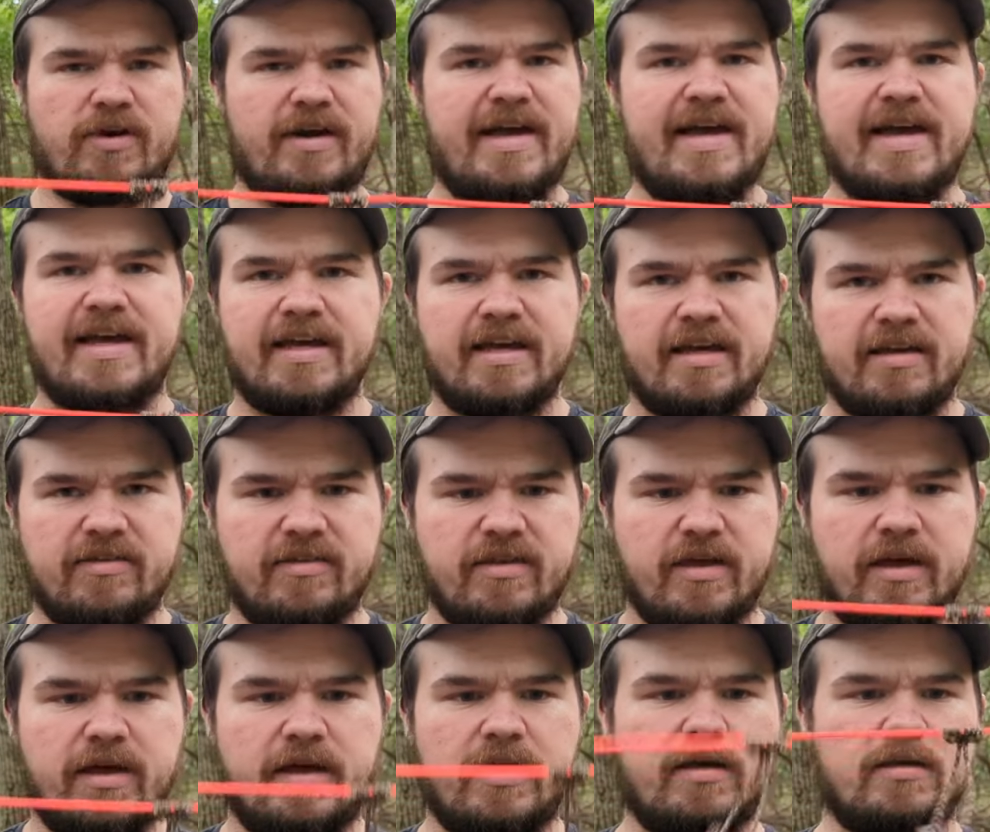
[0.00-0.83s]
for hanging
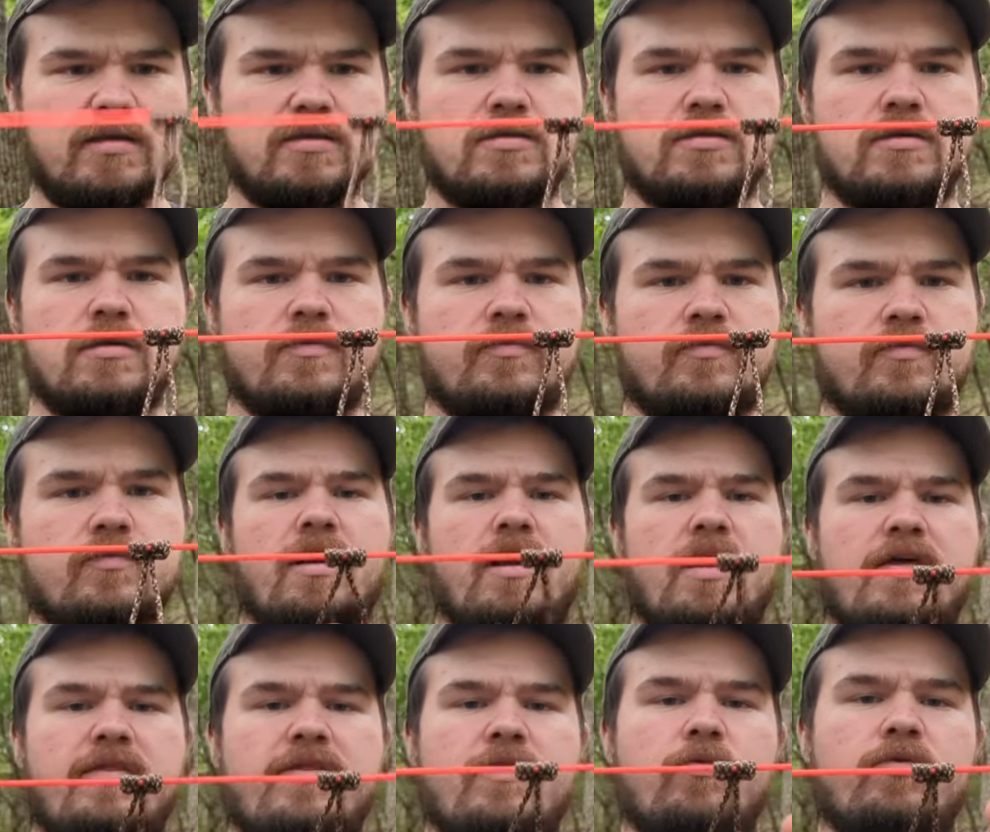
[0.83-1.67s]
things.
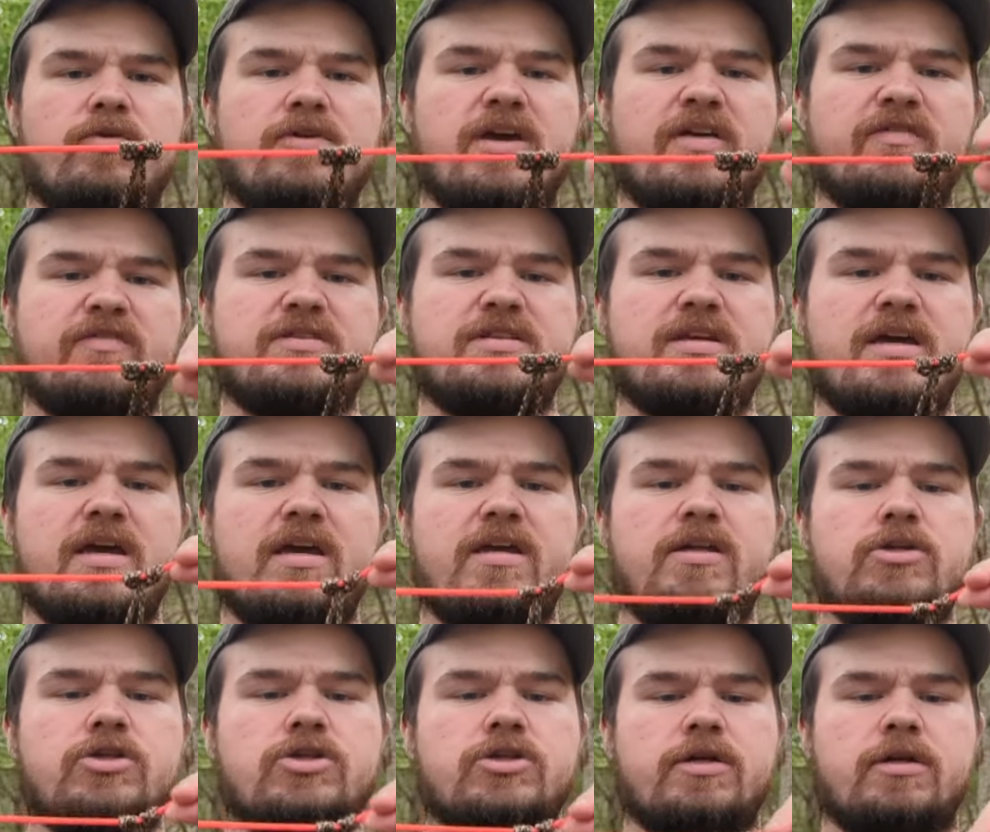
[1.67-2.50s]
And then when you have
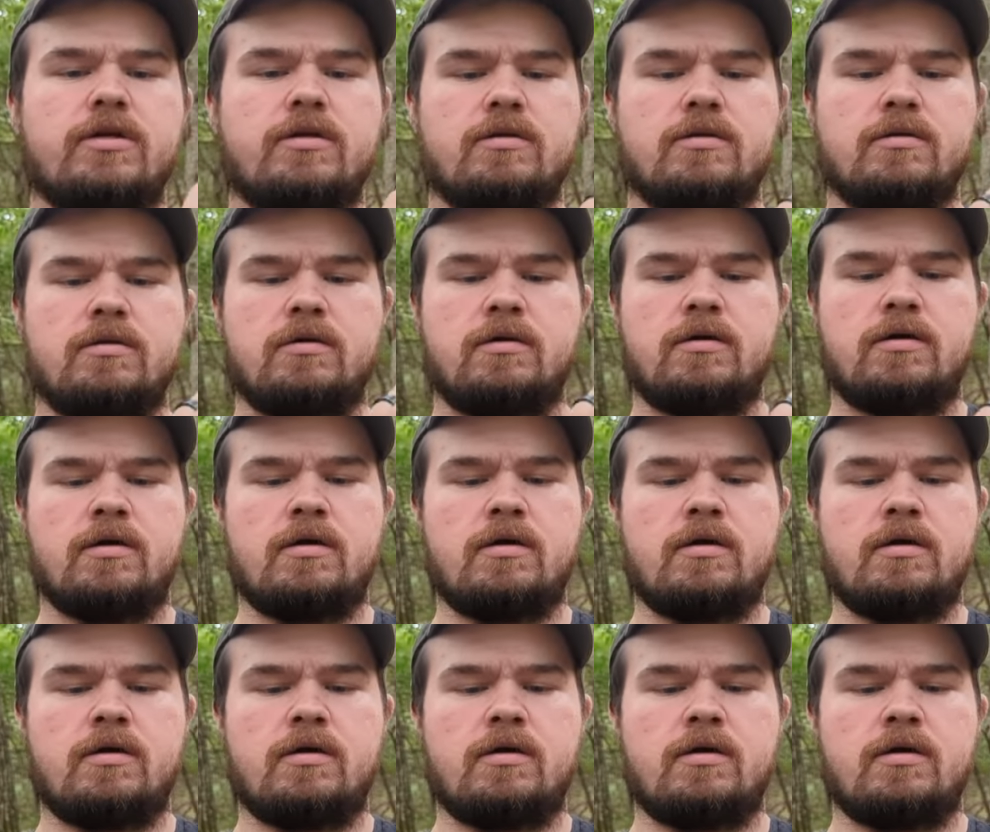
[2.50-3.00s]
tension,